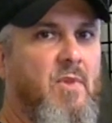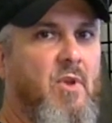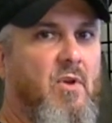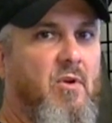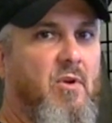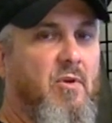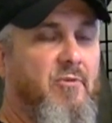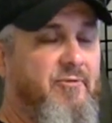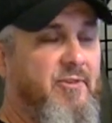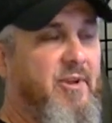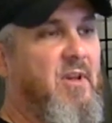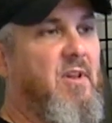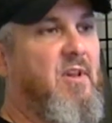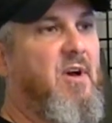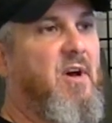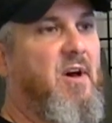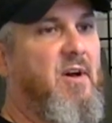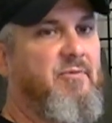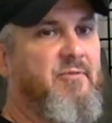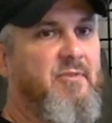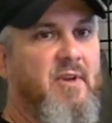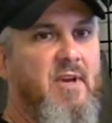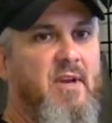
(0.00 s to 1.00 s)
or fell
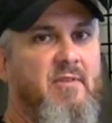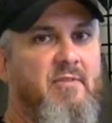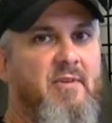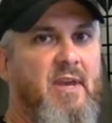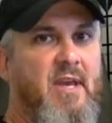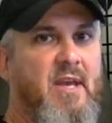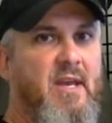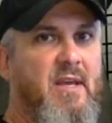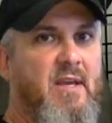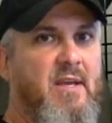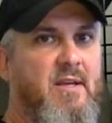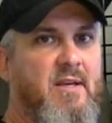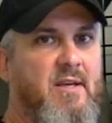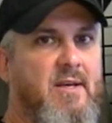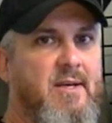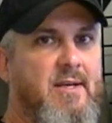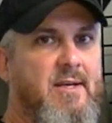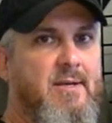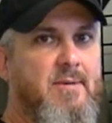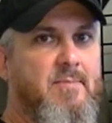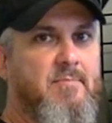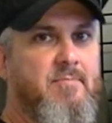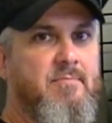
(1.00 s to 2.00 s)
off of a
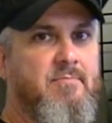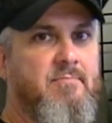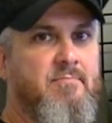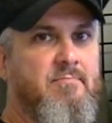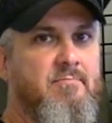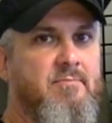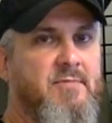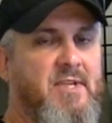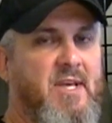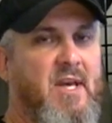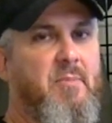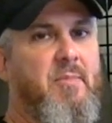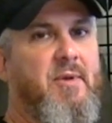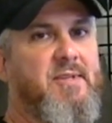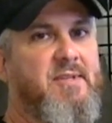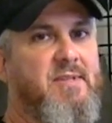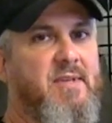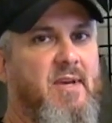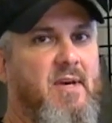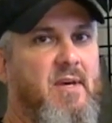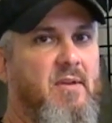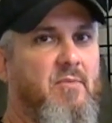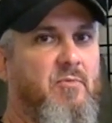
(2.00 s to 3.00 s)
um, side by
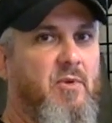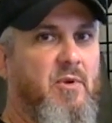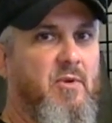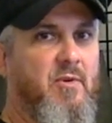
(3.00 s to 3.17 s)
side.